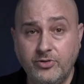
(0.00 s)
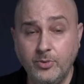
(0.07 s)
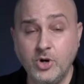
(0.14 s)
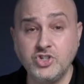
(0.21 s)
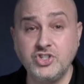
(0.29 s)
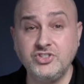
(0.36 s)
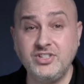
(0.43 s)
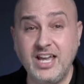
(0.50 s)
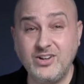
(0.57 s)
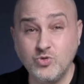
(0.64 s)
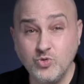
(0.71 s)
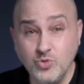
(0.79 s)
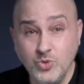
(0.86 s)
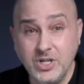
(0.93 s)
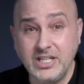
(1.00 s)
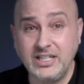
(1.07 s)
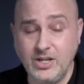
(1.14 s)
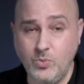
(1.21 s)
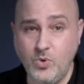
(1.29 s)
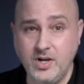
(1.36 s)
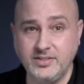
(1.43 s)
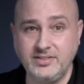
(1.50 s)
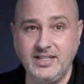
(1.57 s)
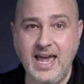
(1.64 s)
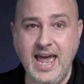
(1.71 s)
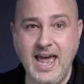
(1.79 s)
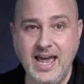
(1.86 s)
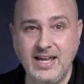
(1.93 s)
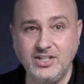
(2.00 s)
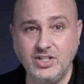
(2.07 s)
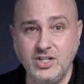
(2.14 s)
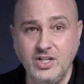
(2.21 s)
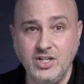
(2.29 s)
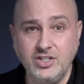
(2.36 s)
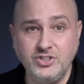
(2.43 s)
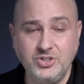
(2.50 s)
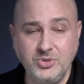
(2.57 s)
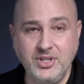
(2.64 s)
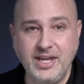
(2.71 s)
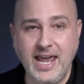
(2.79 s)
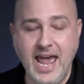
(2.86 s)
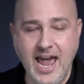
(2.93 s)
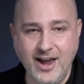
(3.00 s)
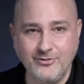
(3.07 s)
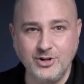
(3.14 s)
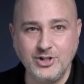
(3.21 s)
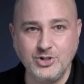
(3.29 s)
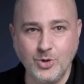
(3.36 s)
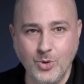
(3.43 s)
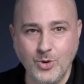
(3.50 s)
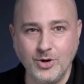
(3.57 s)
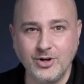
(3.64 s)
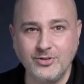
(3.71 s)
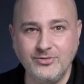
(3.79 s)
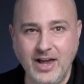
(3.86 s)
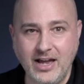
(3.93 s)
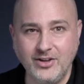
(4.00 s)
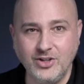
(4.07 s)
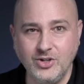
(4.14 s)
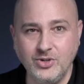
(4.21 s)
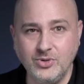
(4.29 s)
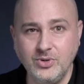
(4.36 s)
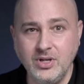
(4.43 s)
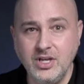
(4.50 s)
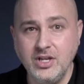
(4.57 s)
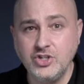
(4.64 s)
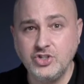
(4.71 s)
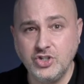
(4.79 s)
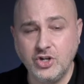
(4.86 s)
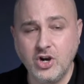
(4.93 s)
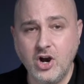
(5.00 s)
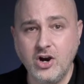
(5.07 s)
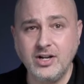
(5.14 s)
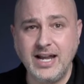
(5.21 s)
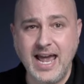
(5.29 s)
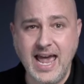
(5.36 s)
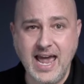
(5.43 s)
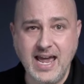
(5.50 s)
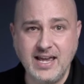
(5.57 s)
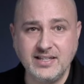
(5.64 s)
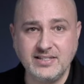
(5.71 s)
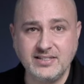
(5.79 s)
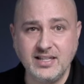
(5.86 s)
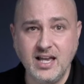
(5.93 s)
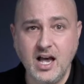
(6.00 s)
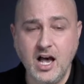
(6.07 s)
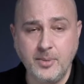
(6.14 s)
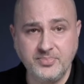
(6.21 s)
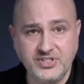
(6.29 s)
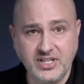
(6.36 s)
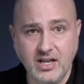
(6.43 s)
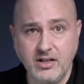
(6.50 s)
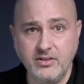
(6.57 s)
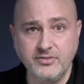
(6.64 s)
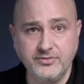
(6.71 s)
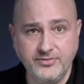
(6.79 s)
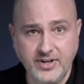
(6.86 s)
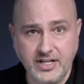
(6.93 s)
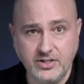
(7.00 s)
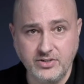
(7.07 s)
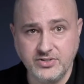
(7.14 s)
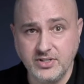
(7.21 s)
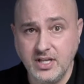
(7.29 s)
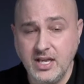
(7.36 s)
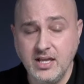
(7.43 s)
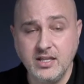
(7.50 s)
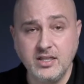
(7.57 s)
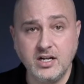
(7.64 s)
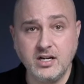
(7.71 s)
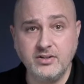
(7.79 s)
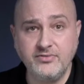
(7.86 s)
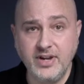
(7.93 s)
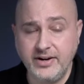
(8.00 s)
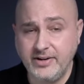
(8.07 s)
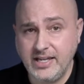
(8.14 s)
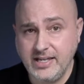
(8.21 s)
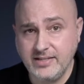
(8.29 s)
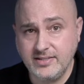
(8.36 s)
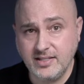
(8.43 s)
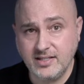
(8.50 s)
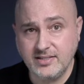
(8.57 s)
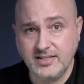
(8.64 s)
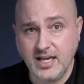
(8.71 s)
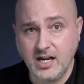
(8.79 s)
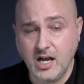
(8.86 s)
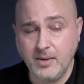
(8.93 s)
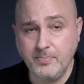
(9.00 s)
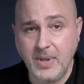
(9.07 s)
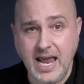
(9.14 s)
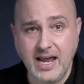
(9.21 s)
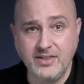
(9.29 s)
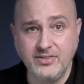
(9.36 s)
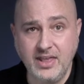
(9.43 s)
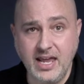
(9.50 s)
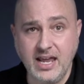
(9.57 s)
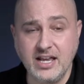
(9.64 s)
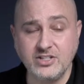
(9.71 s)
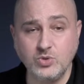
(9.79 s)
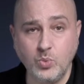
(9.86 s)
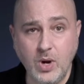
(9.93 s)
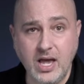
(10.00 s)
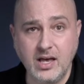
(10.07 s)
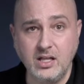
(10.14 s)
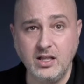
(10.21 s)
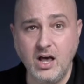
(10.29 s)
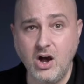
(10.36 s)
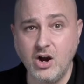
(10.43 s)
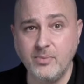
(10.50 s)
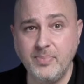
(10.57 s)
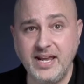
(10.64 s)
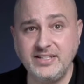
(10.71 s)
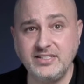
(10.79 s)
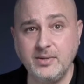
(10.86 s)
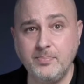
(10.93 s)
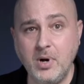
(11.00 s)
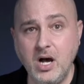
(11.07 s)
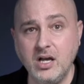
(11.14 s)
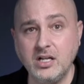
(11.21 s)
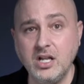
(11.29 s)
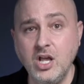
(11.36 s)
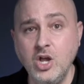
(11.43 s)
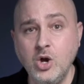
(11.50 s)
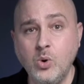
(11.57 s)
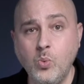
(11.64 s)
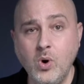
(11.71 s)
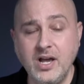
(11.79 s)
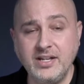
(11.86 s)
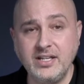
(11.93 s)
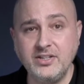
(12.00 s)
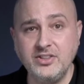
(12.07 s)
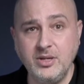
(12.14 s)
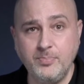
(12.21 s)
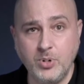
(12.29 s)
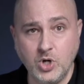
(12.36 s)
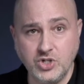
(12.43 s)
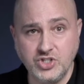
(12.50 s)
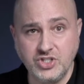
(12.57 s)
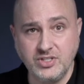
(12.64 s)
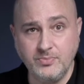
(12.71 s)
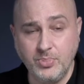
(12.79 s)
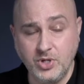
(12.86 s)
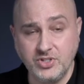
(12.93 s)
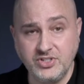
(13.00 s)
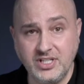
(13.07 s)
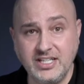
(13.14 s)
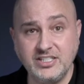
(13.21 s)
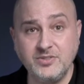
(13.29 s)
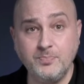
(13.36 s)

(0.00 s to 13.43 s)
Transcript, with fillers: For merchants that really want to add to the average order value, SureCart has upsell funnels. They're very easy to set up and they as well are based upon what the purchase person has